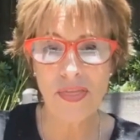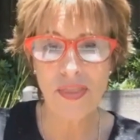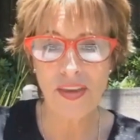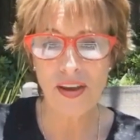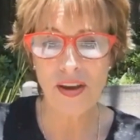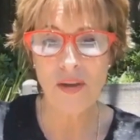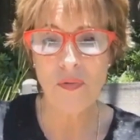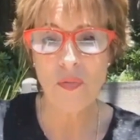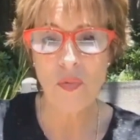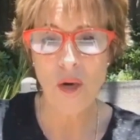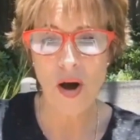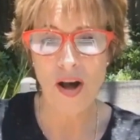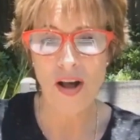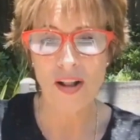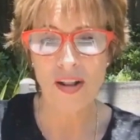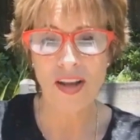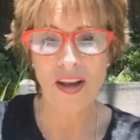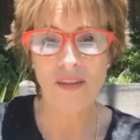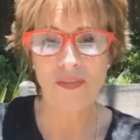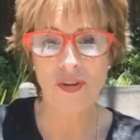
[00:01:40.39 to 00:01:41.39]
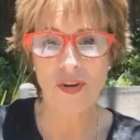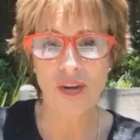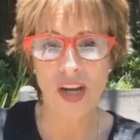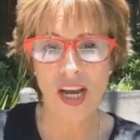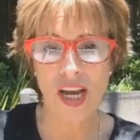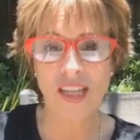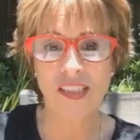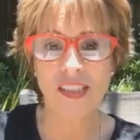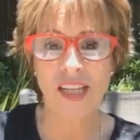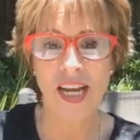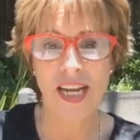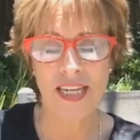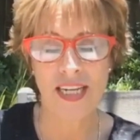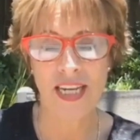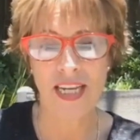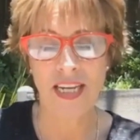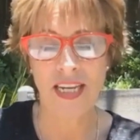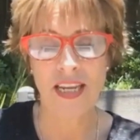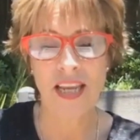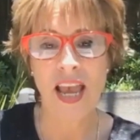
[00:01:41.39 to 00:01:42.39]
thick wall of your gut
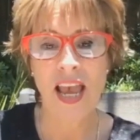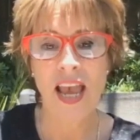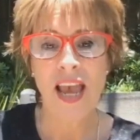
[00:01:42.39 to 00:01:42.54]
lining,